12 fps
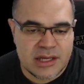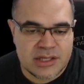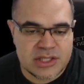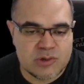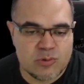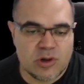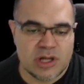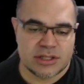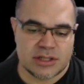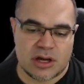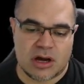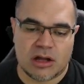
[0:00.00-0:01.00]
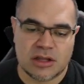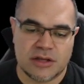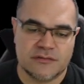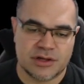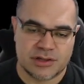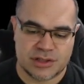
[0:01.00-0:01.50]
you want all
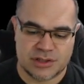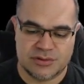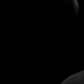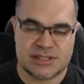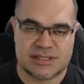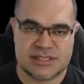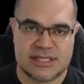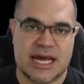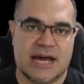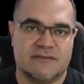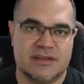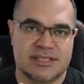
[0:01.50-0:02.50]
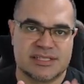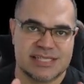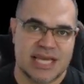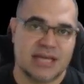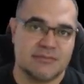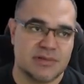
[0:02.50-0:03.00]
of your units to have the
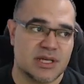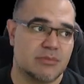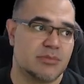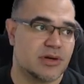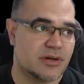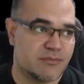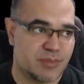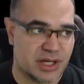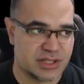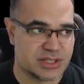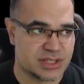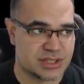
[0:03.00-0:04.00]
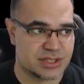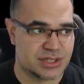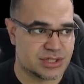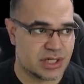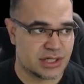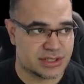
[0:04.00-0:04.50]
same number of punches to
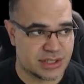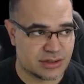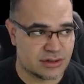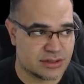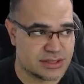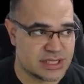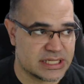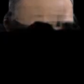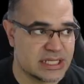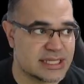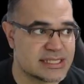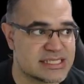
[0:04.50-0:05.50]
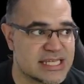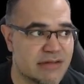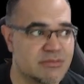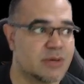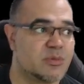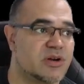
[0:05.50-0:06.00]
charge their ults. They need the same
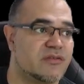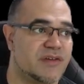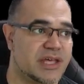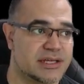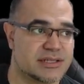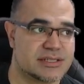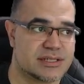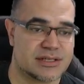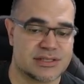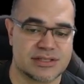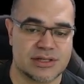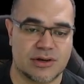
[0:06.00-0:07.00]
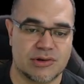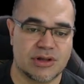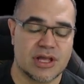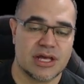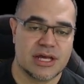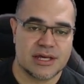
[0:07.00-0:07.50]
number of hits. So
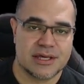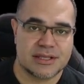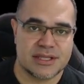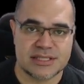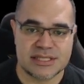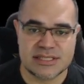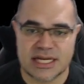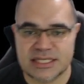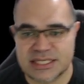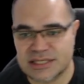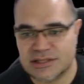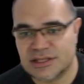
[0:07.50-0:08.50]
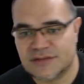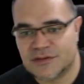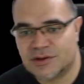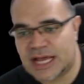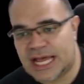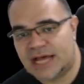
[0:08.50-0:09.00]
this is ideal if you
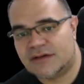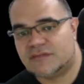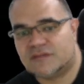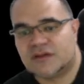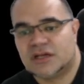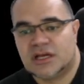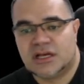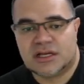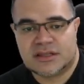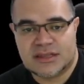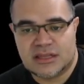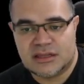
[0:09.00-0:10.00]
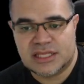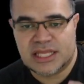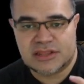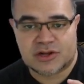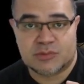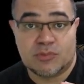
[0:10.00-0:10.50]
have
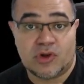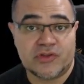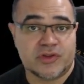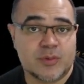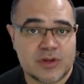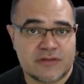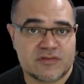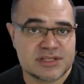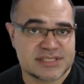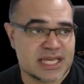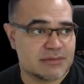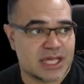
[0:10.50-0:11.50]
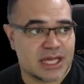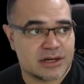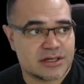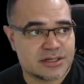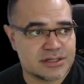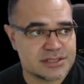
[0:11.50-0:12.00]
either multiple of the same
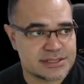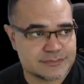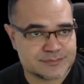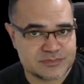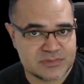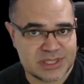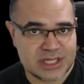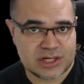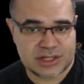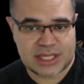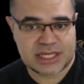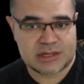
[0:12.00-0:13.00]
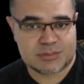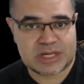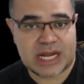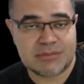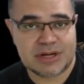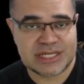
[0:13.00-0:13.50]
characters that are like your
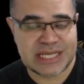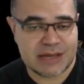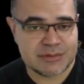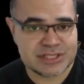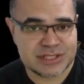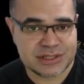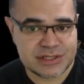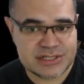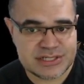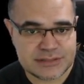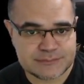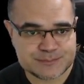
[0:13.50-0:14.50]
primary damage dealers,